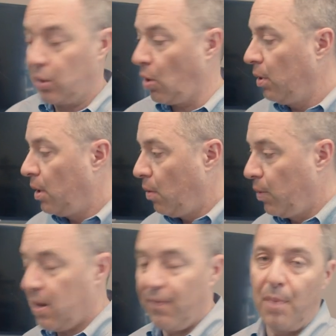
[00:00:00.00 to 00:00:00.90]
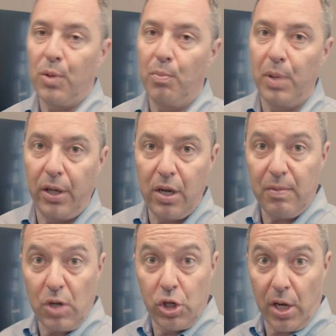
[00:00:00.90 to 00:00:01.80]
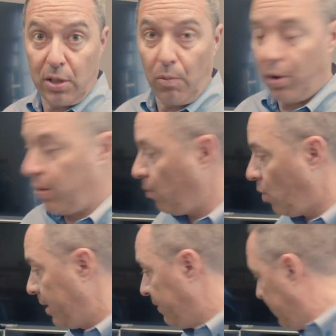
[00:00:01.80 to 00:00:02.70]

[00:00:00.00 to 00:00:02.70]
So we give them the ability to adjust it where they want.